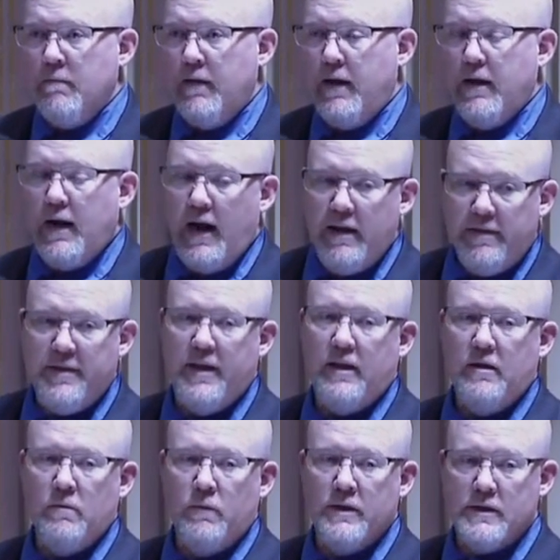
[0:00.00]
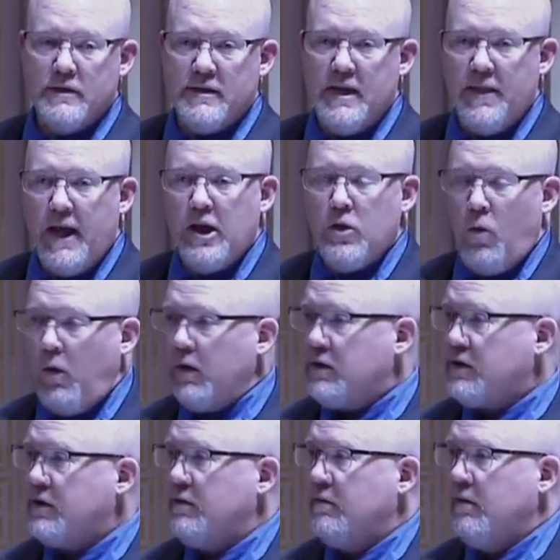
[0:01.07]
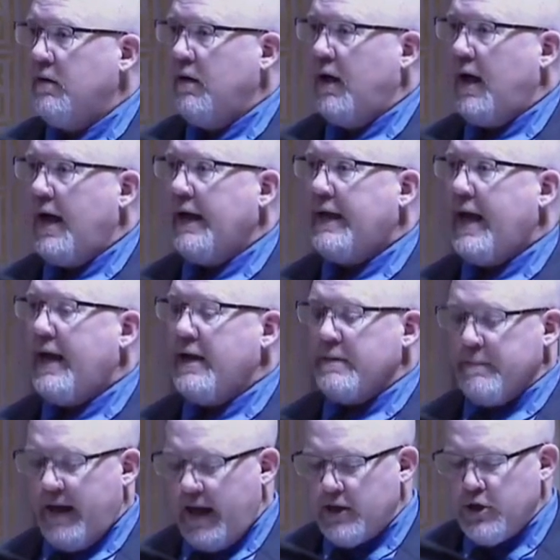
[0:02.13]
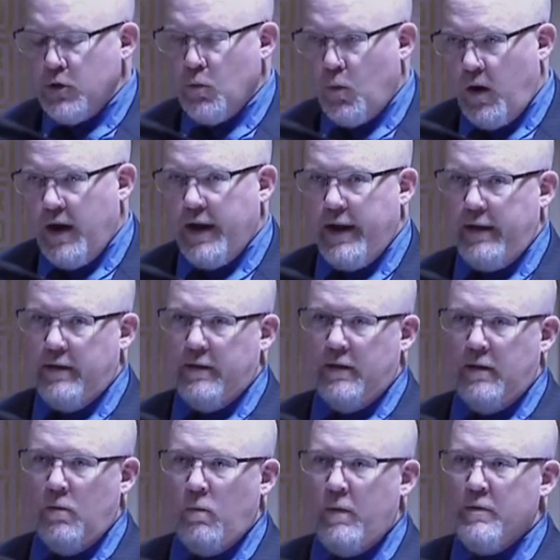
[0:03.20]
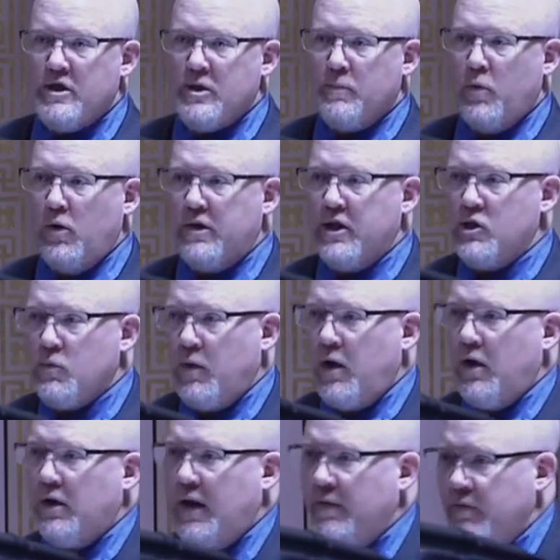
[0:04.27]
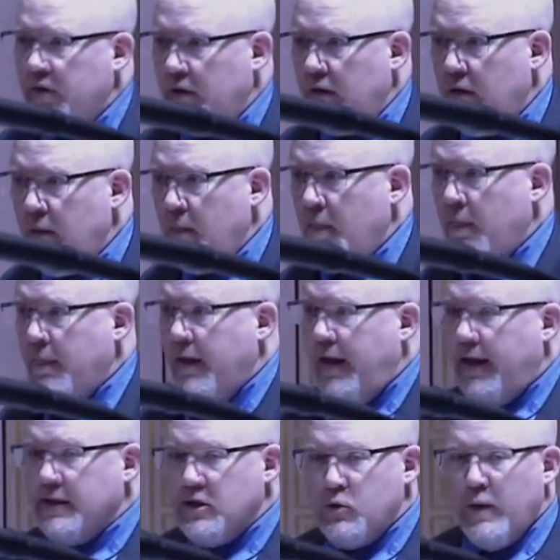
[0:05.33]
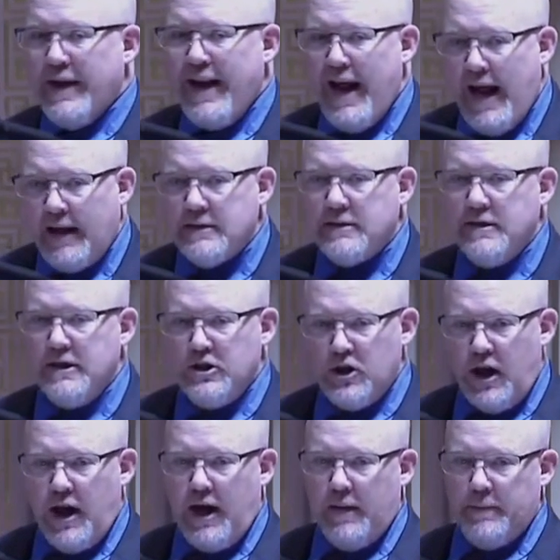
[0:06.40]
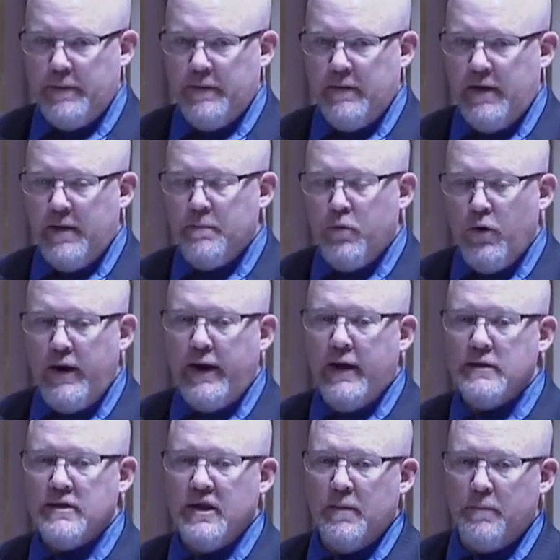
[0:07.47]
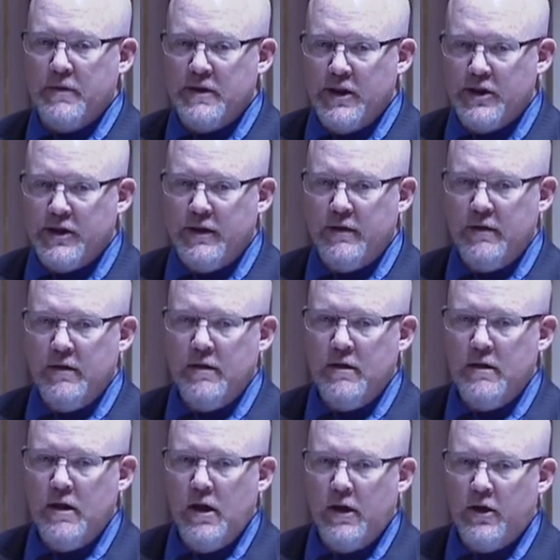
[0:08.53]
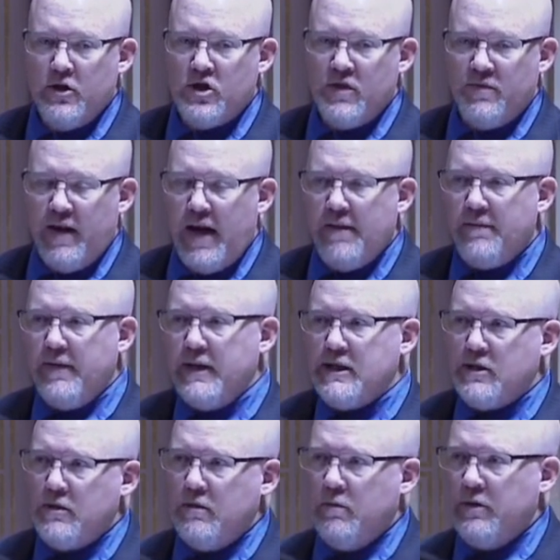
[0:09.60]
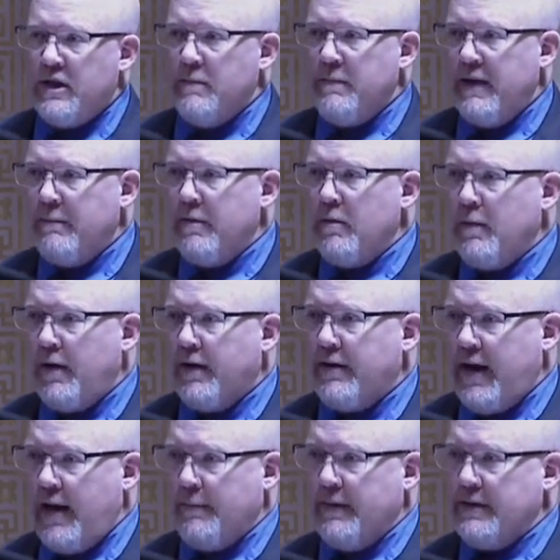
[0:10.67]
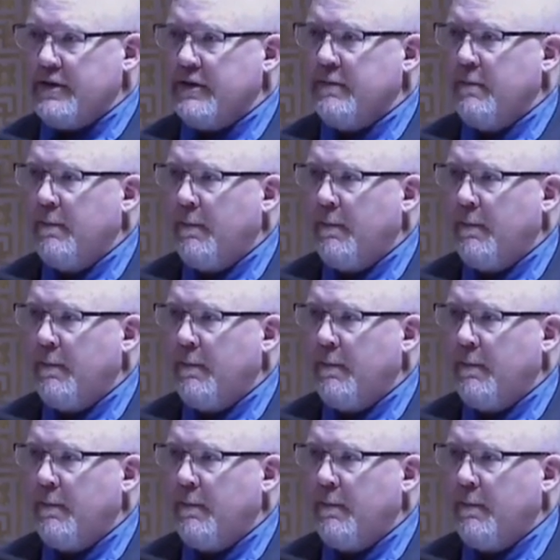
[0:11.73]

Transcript: And I think we should stay that course. I can't imagine why we would support this when our governor is doing an excellent job in putting us in a position to survive this with the minimum amount of damage.